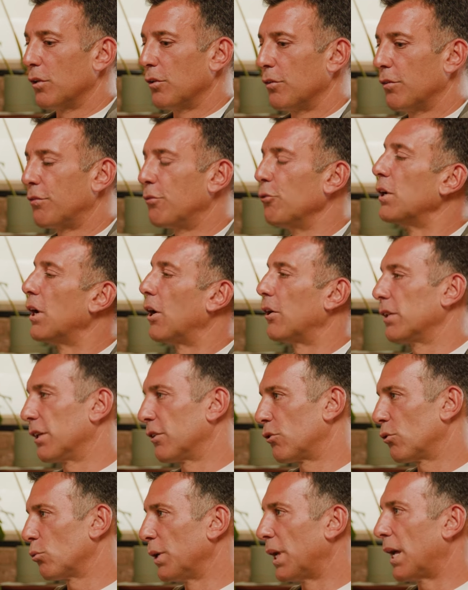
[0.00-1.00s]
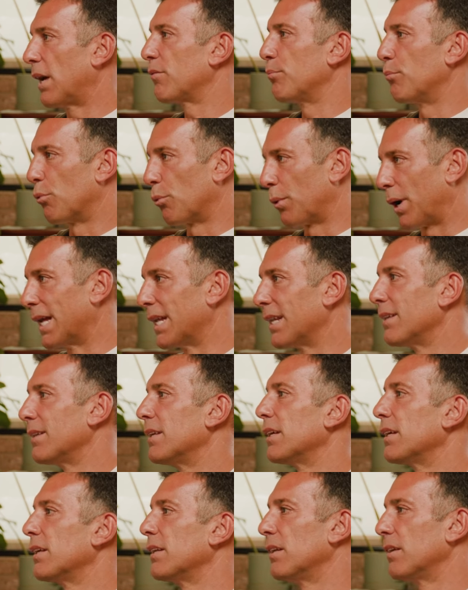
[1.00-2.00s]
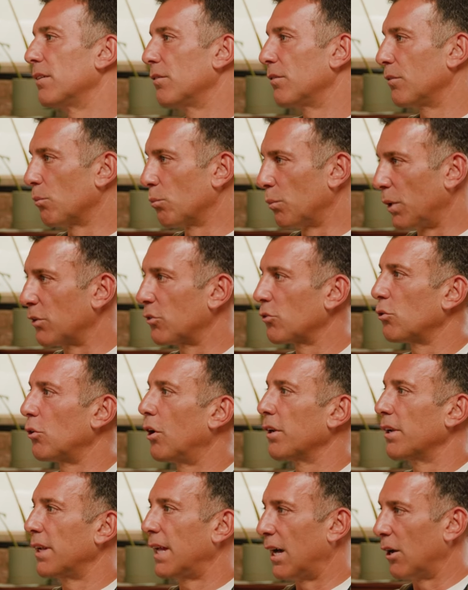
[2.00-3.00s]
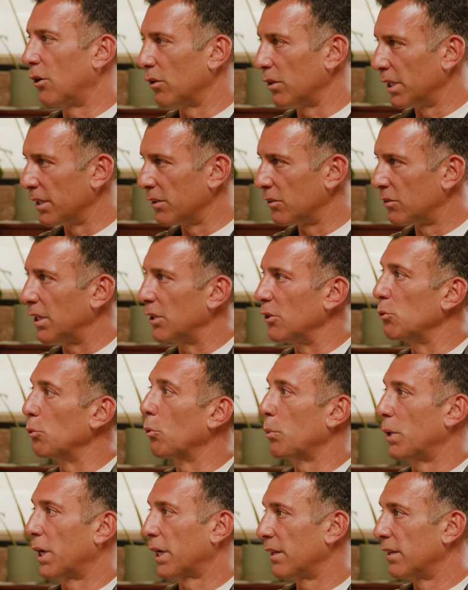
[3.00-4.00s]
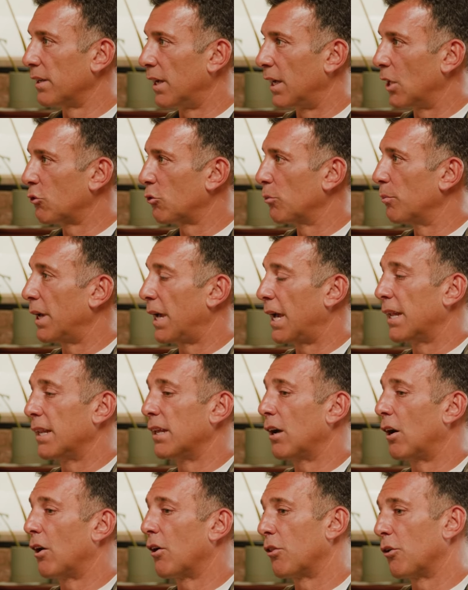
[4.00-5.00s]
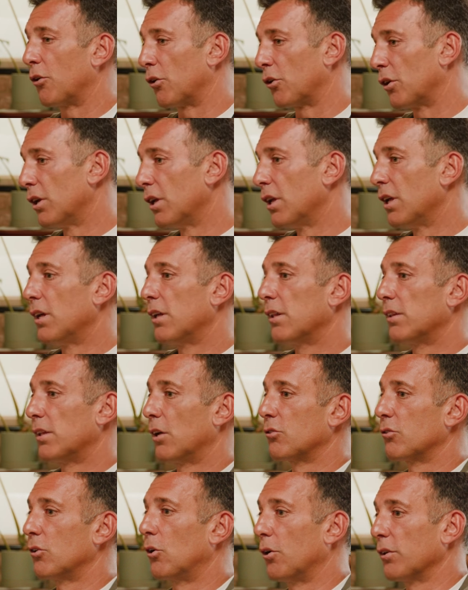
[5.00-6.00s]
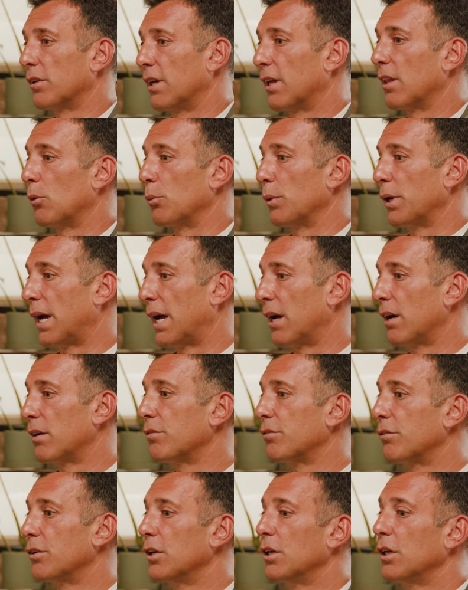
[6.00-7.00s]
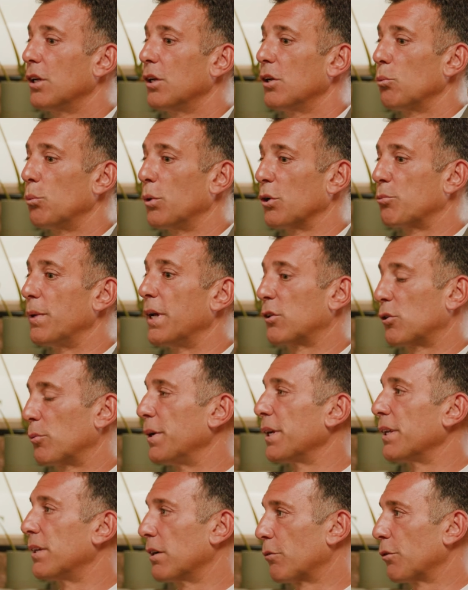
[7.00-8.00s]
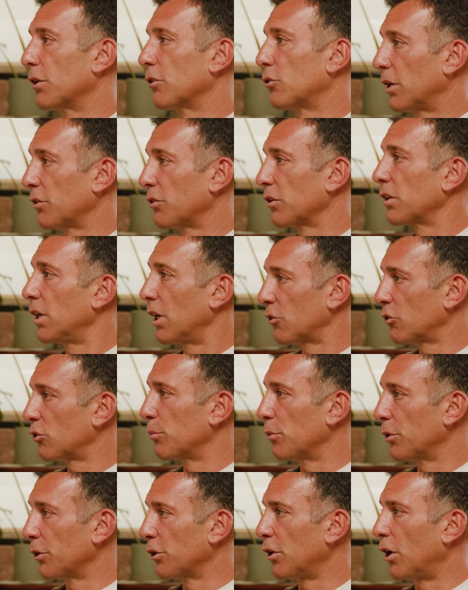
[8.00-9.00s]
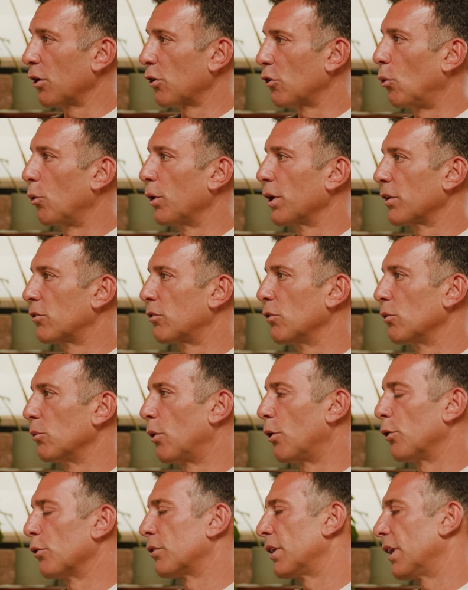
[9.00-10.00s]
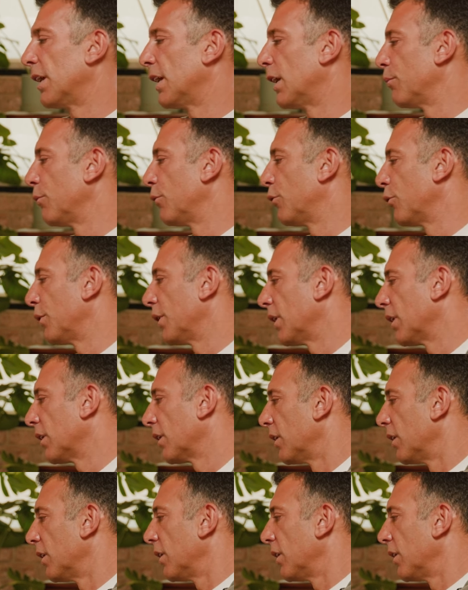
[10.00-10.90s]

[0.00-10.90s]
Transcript: food outlets. We have branded restaurant outlets that you will recognize from any other lifestyle hotel that we have, which makes a big difference. So as a customer, you're not going to, oh, today I'm doing